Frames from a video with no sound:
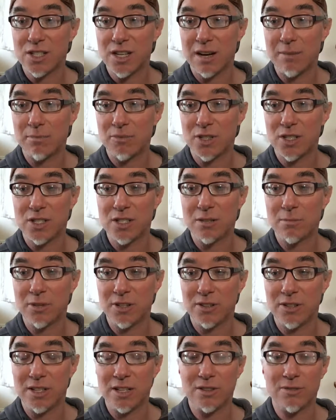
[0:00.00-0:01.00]
up the
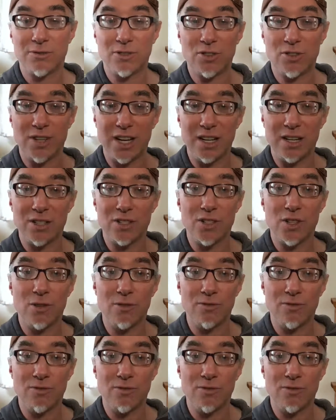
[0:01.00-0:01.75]
stability you've created so